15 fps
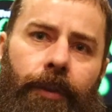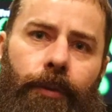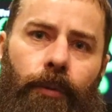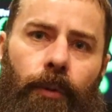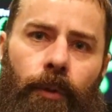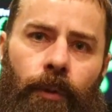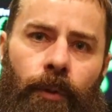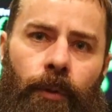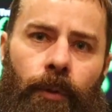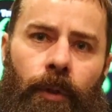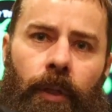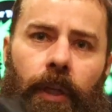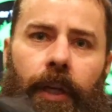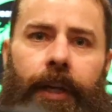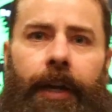through,
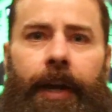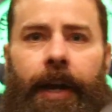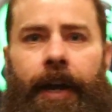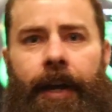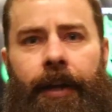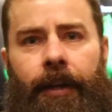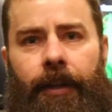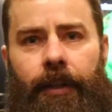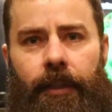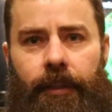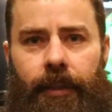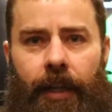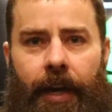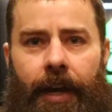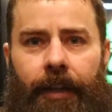and I had it
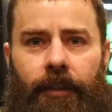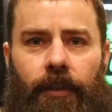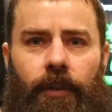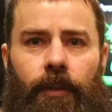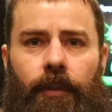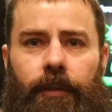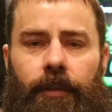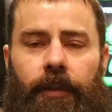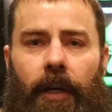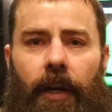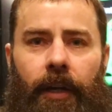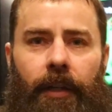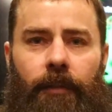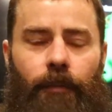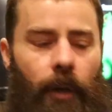attached to the
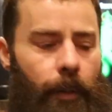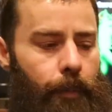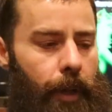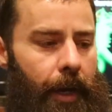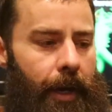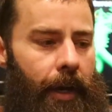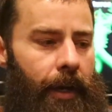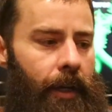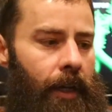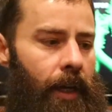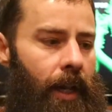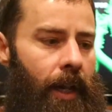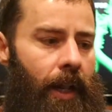side of my pack.